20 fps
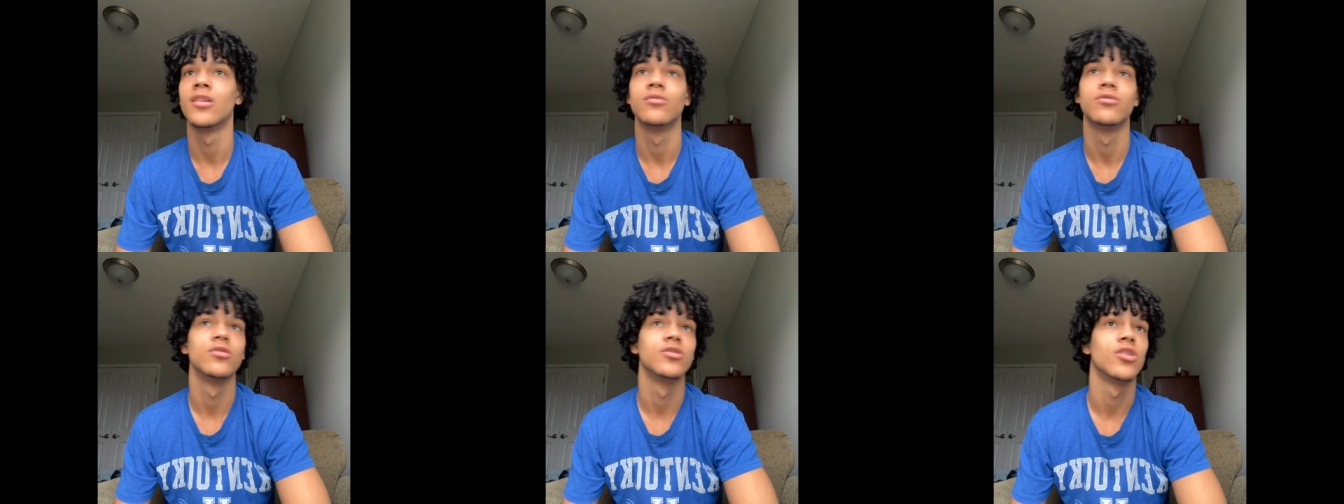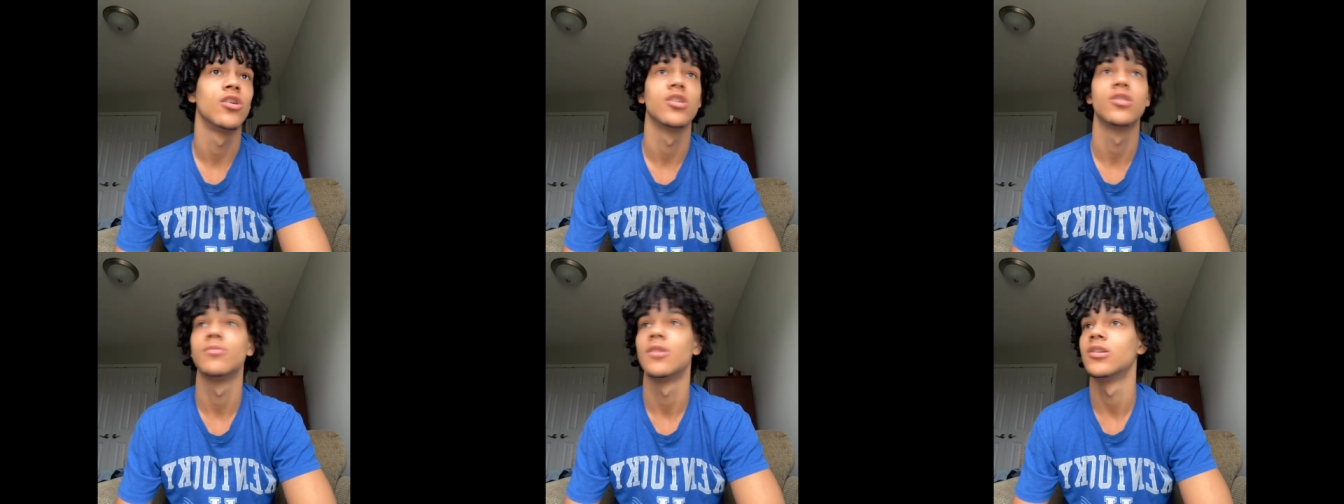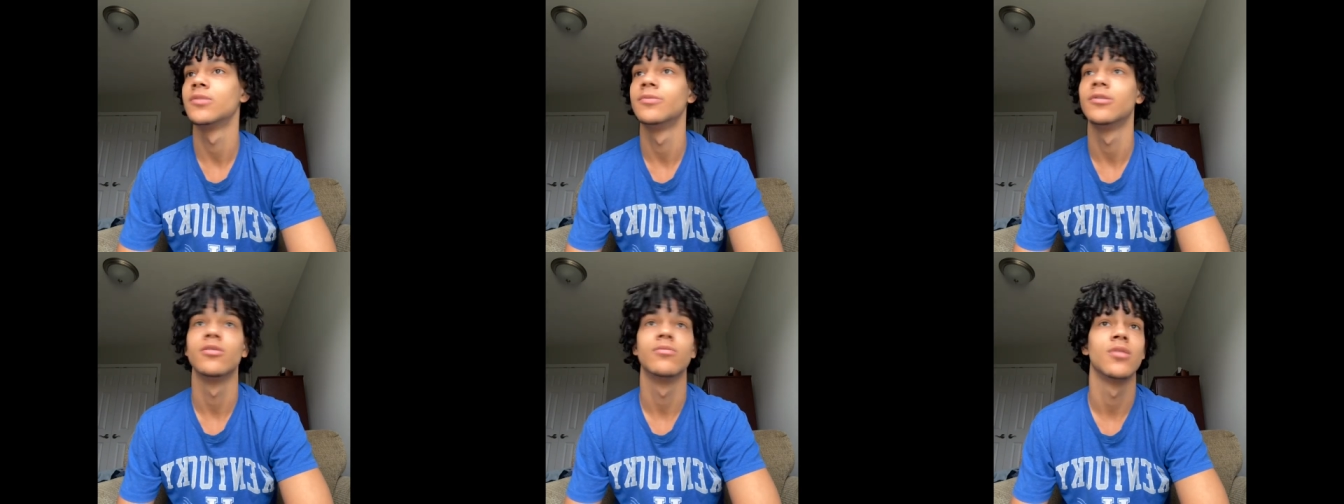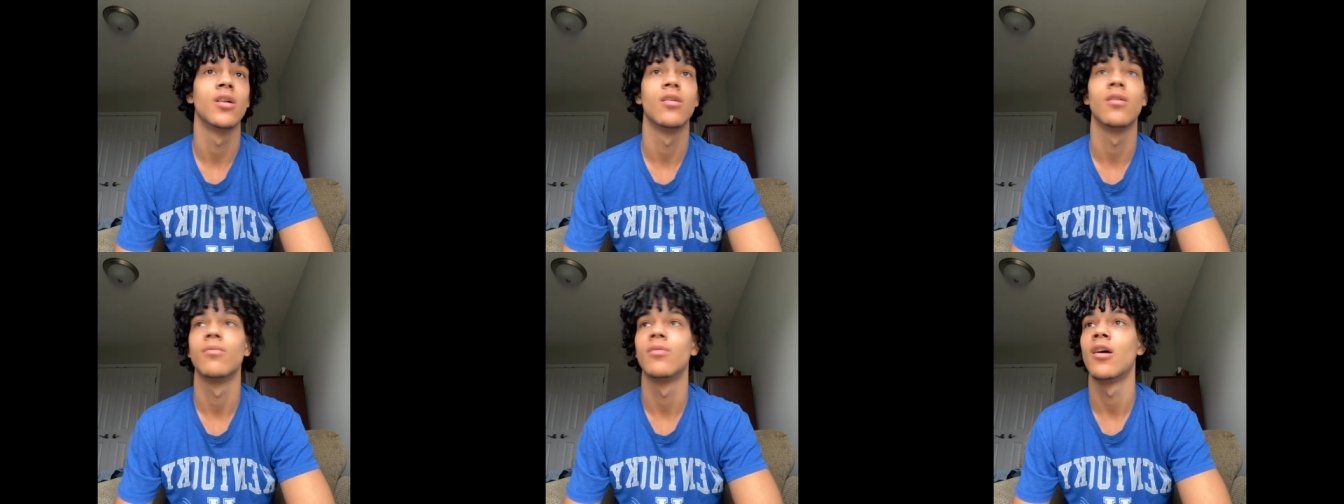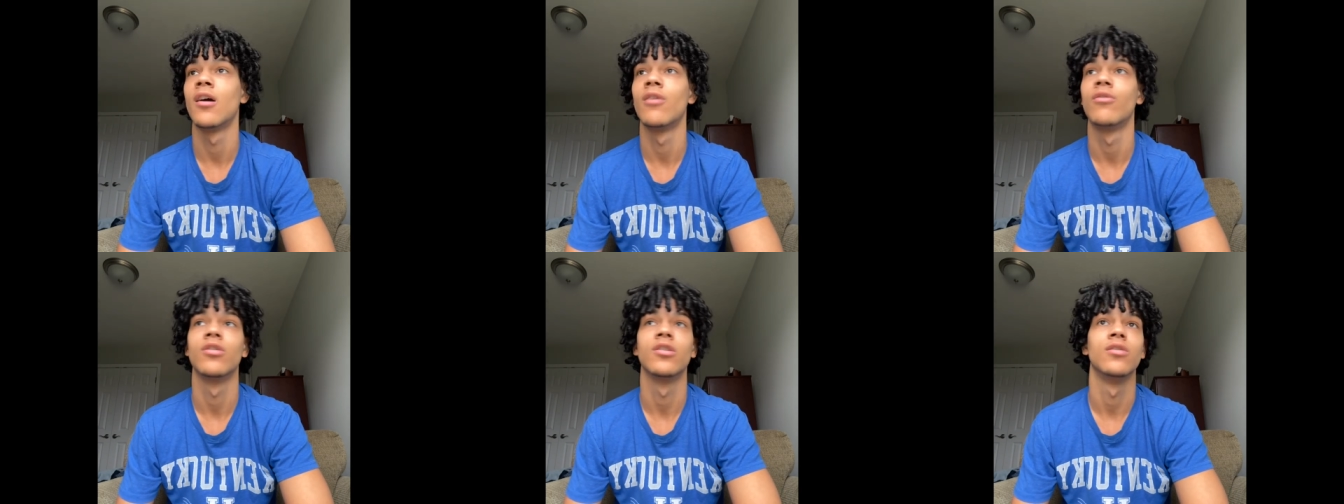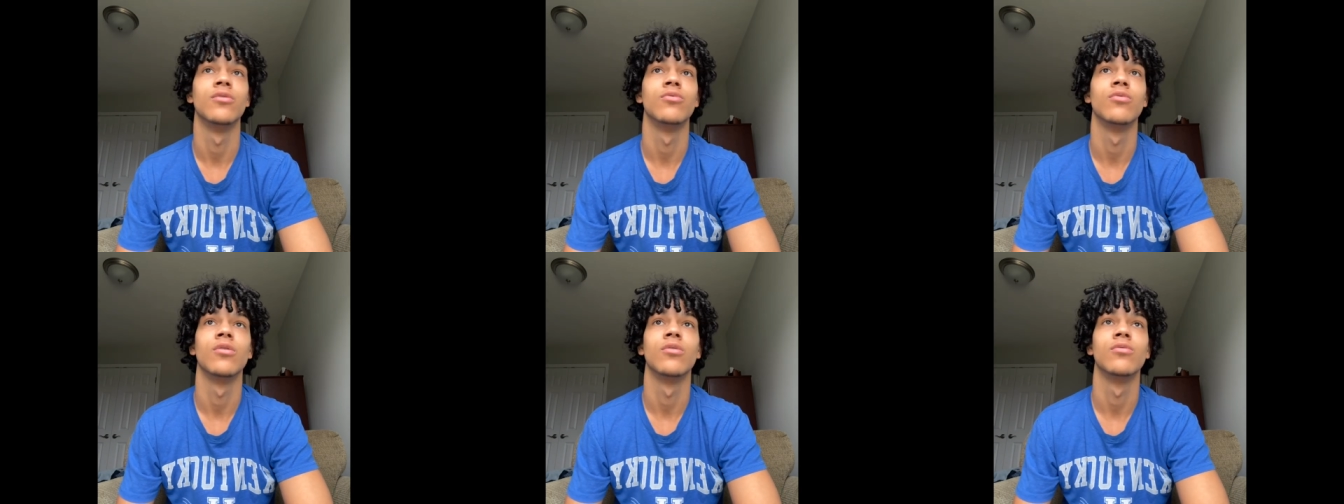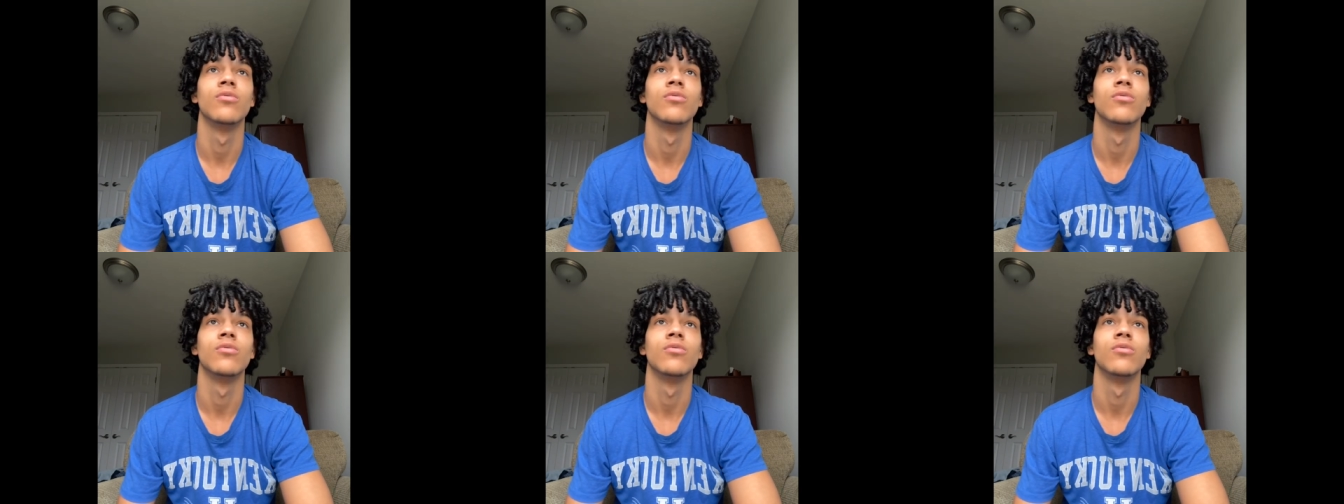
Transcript: I want to talk to my spirit, blah, blah, blah.